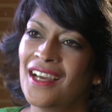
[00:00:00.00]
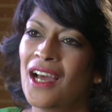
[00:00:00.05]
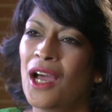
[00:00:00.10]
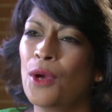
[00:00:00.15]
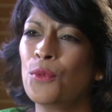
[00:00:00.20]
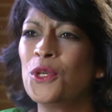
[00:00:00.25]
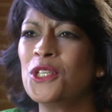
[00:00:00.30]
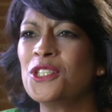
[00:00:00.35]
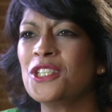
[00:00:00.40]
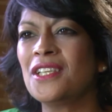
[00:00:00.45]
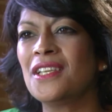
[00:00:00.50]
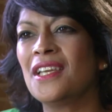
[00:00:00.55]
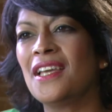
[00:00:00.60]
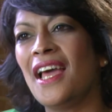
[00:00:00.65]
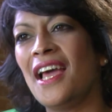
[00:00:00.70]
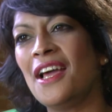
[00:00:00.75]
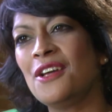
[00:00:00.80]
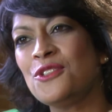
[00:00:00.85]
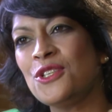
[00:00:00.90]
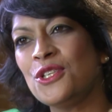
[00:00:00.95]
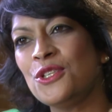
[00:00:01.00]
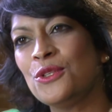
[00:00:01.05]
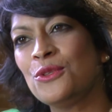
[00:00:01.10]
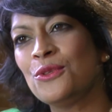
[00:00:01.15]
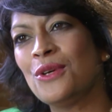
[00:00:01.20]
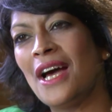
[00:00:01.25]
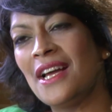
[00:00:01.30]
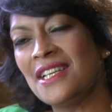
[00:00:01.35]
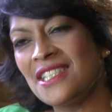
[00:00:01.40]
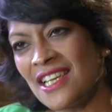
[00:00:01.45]
I wonder, how do you
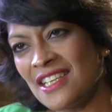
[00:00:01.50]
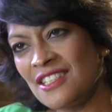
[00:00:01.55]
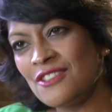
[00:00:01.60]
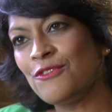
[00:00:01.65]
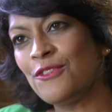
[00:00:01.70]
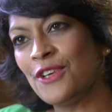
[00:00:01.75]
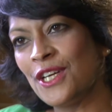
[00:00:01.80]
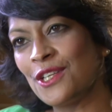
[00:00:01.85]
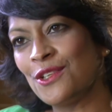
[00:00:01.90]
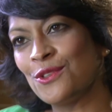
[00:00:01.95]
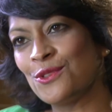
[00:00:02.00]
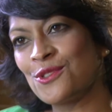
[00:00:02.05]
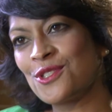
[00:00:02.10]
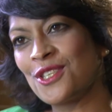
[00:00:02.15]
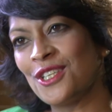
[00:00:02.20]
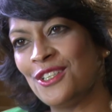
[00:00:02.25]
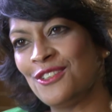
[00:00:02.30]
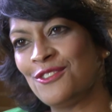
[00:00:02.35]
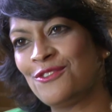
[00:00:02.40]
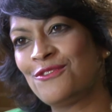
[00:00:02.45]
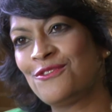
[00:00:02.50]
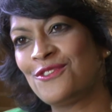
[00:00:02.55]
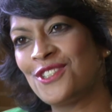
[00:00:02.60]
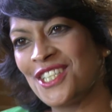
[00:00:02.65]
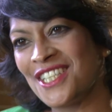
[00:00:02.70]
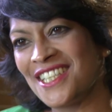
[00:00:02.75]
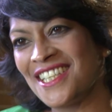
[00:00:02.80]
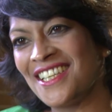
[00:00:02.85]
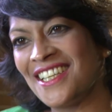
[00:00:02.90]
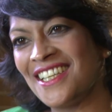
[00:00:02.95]
identify yourself
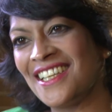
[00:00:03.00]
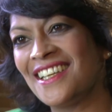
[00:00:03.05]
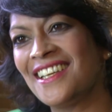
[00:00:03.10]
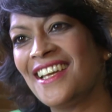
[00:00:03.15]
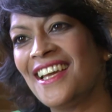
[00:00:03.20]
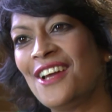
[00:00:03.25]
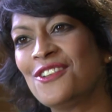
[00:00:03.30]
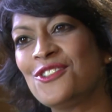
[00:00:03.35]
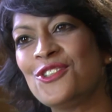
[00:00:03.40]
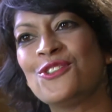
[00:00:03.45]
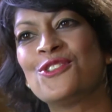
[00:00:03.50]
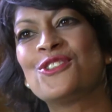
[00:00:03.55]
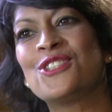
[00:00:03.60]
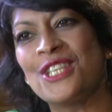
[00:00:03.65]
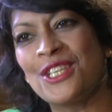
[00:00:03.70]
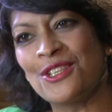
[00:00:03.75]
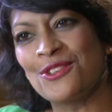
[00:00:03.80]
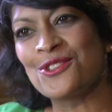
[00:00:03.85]
today? How do you see